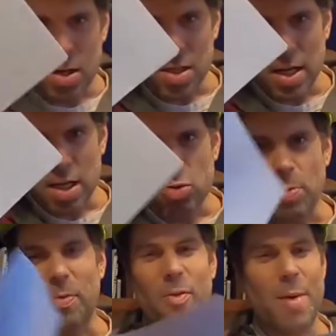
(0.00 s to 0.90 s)
we're going to take a
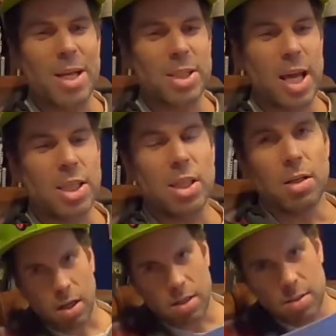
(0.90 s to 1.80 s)
trip of imagination.
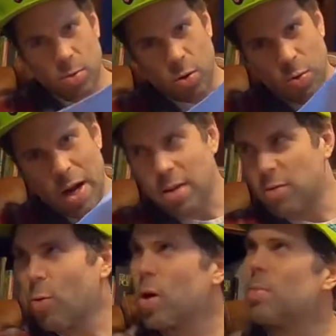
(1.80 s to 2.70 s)
Got some more writing
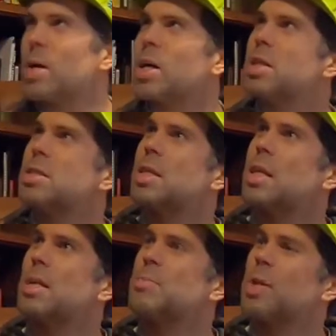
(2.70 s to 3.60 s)
for you because did
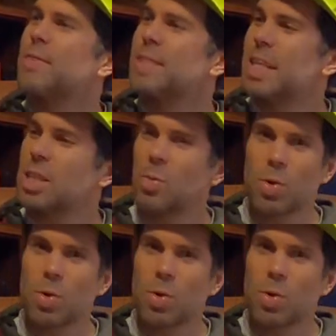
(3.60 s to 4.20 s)
an observing session